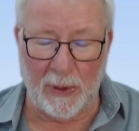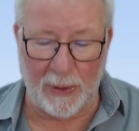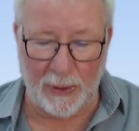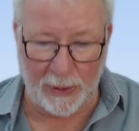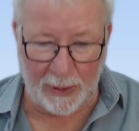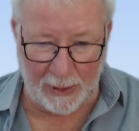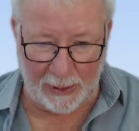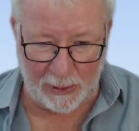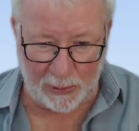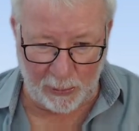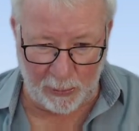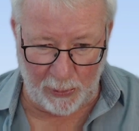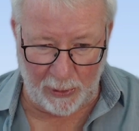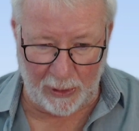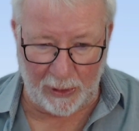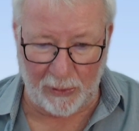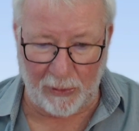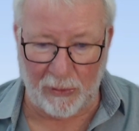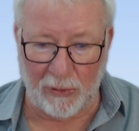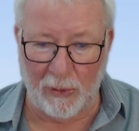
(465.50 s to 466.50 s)
let's
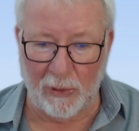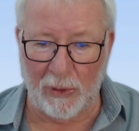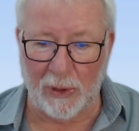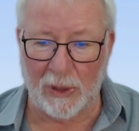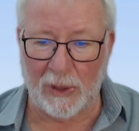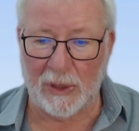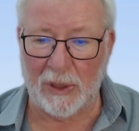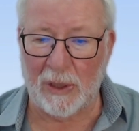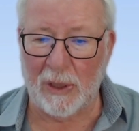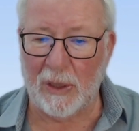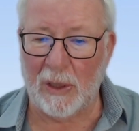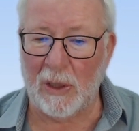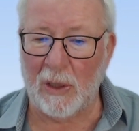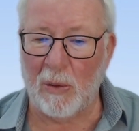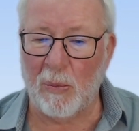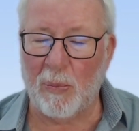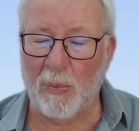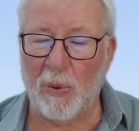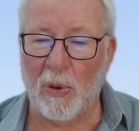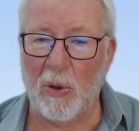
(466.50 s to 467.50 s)
work through this. Did the
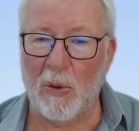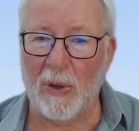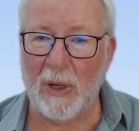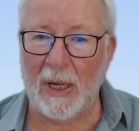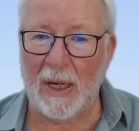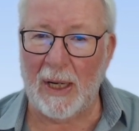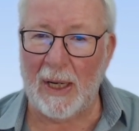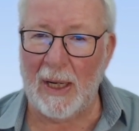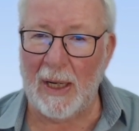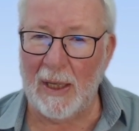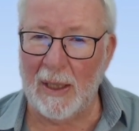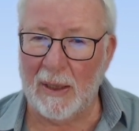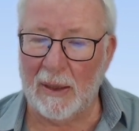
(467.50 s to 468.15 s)
employee